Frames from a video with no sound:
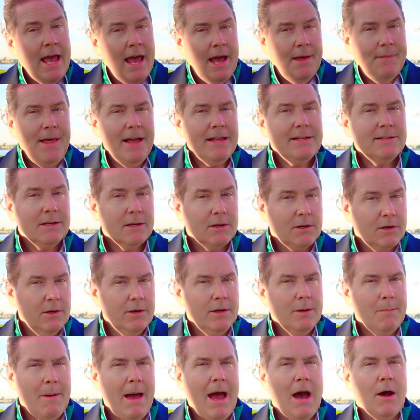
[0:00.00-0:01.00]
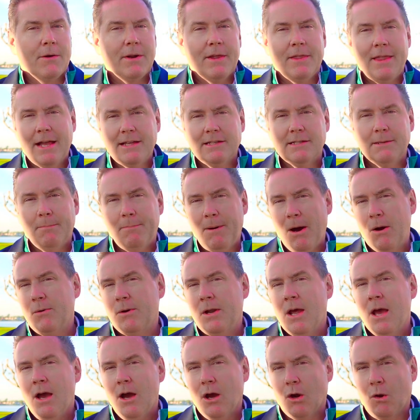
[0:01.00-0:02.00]
And that's a good amount, and that's about
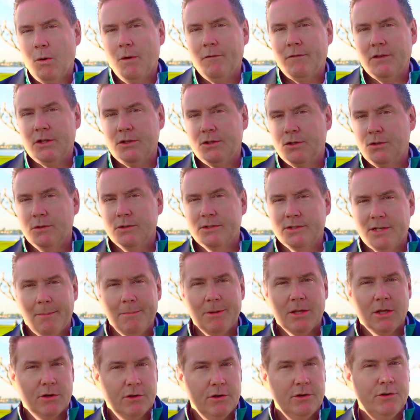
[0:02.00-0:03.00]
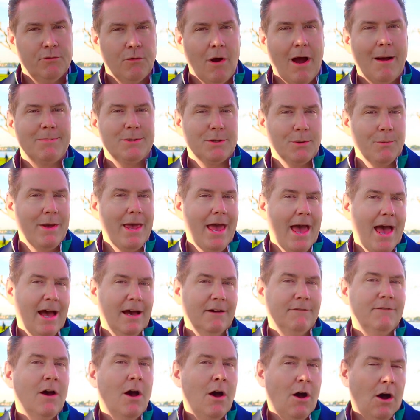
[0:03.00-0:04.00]
equivalent to some of the good drops that we
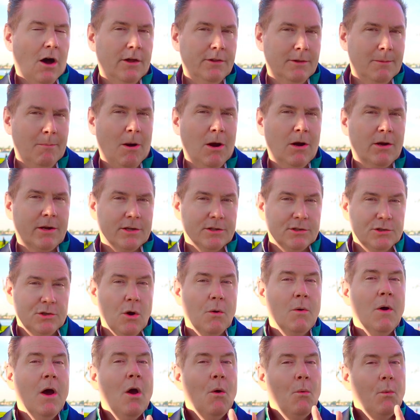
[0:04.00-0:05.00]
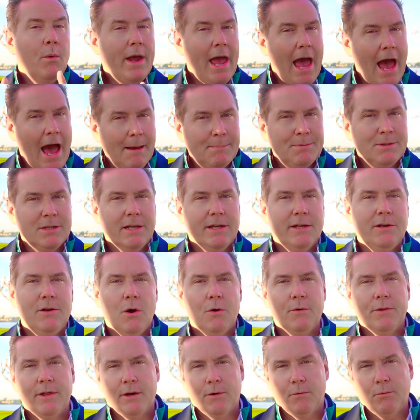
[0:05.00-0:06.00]
have on the market. So we absolutely
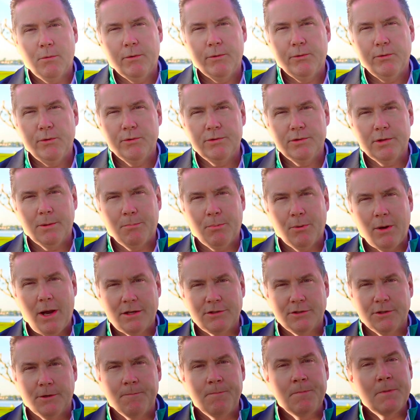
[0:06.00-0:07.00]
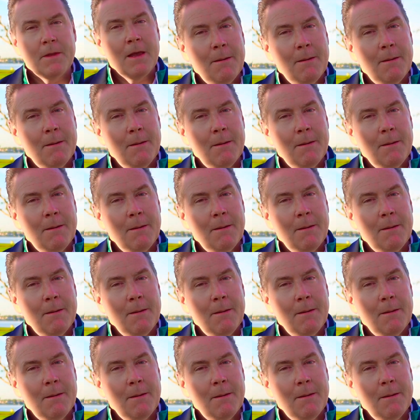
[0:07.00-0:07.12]
know that it will reduce the pressure.